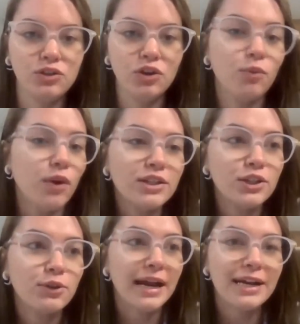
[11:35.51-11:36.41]
don't want
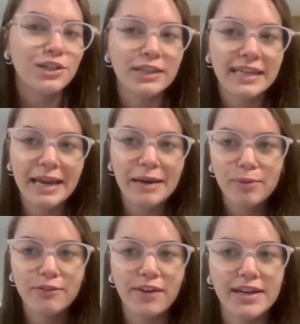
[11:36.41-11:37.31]
to or actually can't
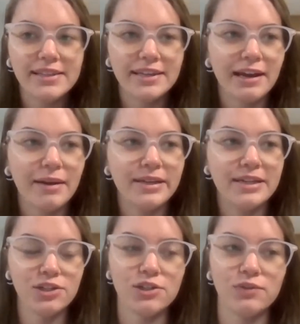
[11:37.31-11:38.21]
provide the
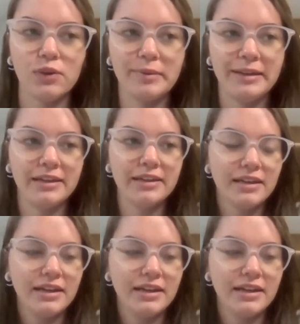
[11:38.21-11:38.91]
accommodations for me.